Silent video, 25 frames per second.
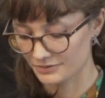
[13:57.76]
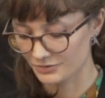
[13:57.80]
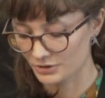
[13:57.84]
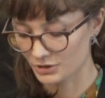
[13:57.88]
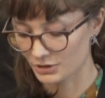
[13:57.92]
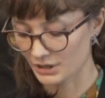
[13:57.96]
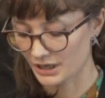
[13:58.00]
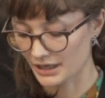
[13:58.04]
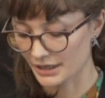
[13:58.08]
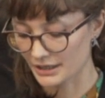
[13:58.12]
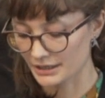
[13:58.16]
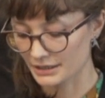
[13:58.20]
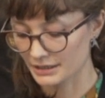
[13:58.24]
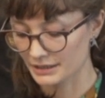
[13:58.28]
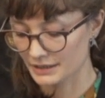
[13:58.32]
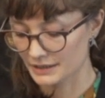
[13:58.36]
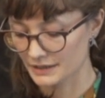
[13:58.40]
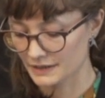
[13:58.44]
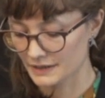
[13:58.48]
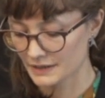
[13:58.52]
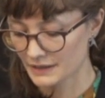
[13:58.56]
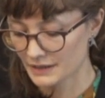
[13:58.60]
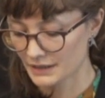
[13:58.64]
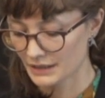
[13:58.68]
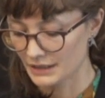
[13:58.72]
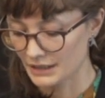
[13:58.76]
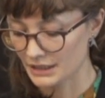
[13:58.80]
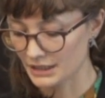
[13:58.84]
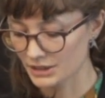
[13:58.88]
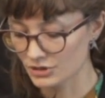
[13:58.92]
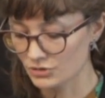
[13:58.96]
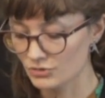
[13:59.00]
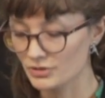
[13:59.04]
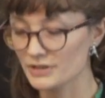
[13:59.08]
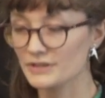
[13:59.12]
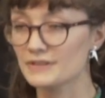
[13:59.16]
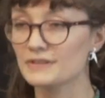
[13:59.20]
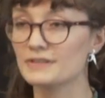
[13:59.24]
if you like,
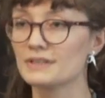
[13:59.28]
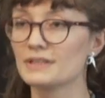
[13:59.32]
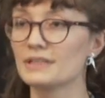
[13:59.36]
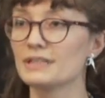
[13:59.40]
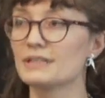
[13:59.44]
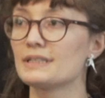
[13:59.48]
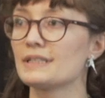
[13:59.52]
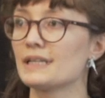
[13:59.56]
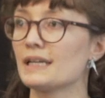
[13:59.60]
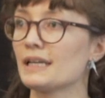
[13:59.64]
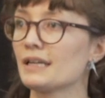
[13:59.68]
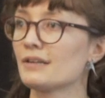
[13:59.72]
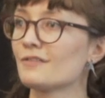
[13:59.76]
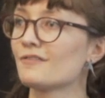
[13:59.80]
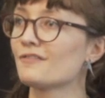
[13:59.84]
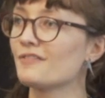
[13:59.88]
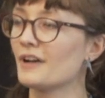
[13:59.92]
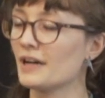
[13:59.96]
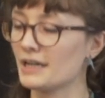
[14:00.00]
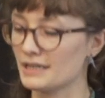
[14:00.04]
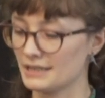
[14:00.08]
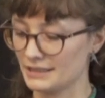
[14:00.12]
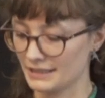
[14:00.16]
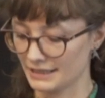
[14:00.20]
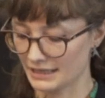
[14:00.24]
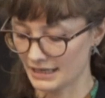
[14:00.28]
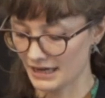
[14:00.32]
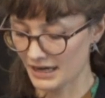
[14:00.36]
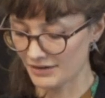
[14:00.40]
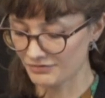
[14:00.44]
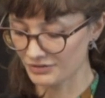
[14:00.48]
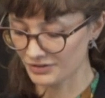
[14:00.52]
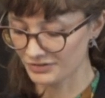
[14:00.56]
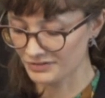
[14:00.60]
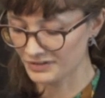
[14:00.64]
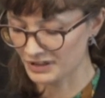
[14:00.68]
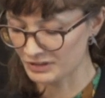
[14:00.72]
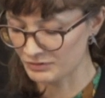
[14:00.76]
interested in finding
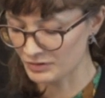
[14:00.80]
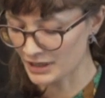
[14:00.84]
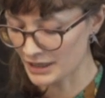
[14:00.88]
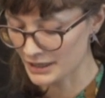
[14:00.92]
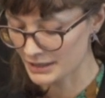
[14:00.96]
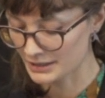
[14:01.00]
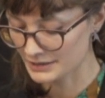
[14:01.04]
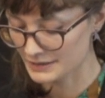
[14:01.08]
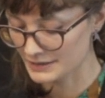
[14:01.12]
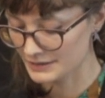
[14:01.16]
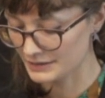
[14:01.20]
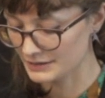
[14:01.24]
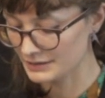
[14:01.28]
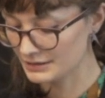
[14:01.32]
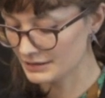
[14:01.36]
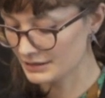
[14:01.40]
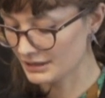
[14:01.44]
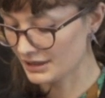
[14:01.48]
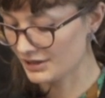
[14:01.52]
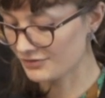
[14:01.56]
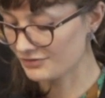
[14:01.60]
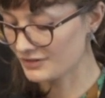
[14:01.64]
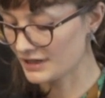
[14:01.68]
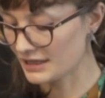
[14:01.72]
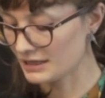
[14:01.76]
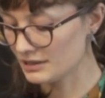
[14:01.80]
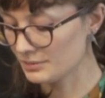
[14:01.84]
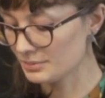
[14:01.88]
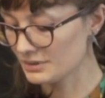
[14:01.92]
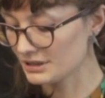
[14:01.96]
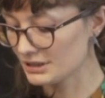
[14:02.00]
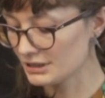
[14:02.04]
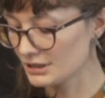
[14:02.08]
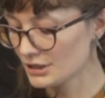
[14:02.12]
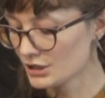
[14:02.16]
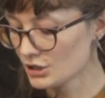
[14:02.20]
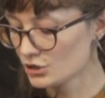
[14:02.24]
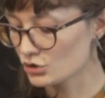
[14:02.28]
every variety
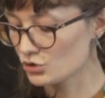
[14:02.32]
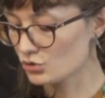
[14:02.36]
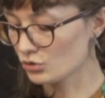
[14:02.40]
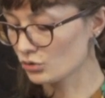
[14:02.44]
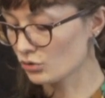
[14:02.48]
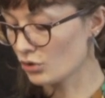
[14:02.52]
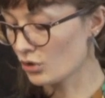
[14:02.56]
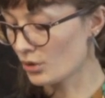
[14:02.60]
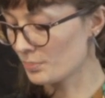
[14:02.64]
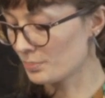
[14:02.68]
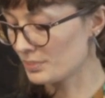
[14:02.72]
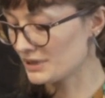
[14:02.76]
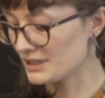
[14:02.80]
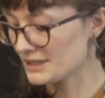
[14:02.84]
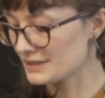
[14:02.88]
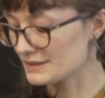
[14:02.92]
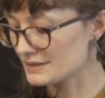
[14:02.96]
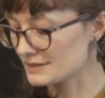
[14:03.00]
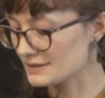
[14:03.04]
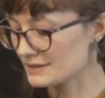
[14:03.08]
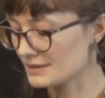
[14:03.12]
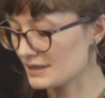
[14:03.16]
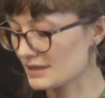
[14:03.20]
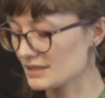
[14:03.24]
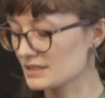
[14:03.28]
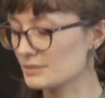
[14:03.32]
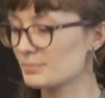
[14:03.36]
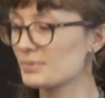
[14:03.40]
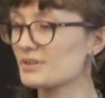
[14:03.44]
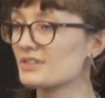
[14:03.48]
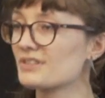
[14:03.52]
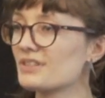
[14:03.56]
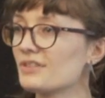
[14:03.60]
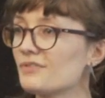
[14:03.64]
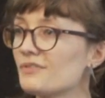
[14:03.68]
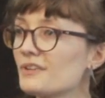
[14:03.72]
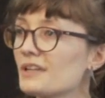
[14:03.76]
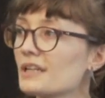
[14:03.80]
available to complete their
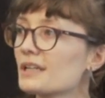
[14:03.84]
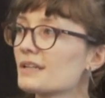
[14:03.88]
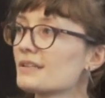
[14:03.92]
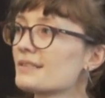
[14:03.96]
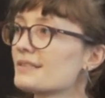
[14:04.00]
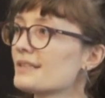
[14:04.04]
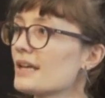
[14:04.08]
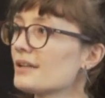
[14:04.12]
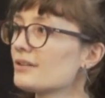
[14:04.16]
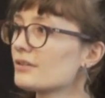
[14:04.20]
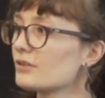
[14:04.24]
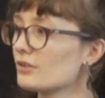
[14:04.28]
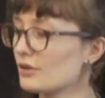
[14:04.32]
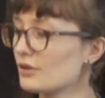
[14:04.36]
specific set